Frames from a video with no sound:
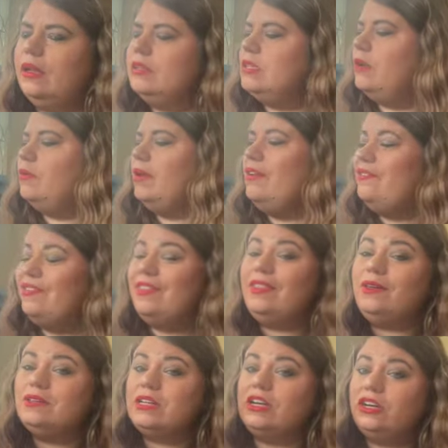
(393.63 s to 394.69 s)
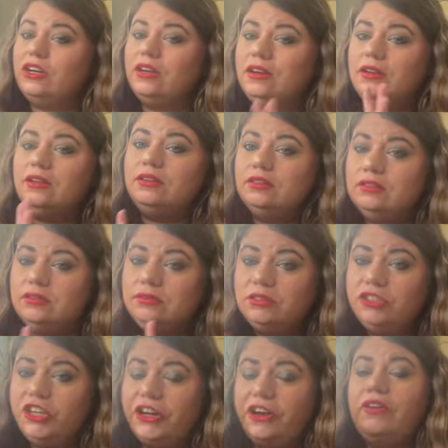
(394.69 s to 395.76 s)
So if those are
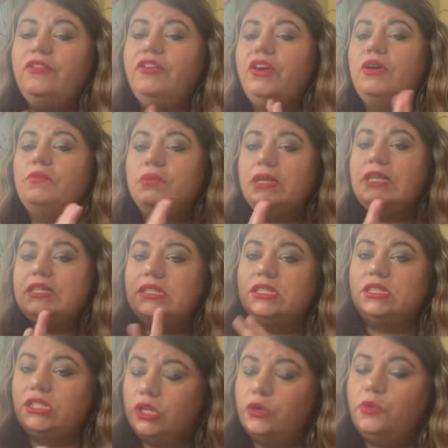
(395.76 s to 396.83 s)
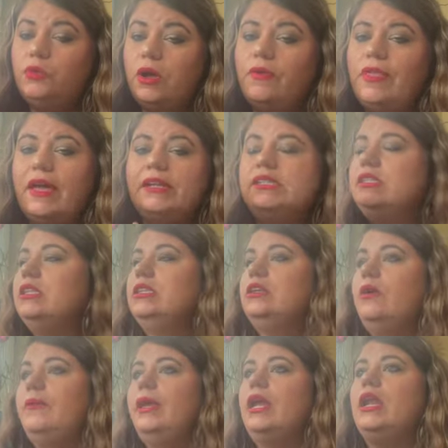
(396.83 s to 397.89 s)
triggering for you, please do know that
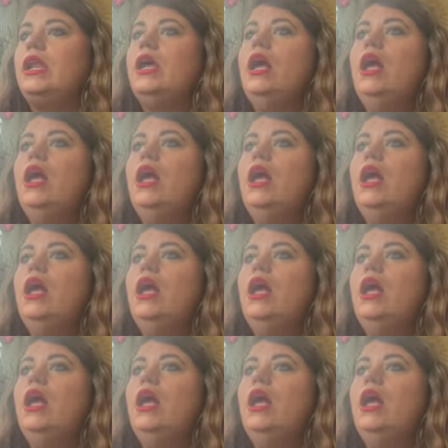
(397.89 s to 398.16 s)
going in.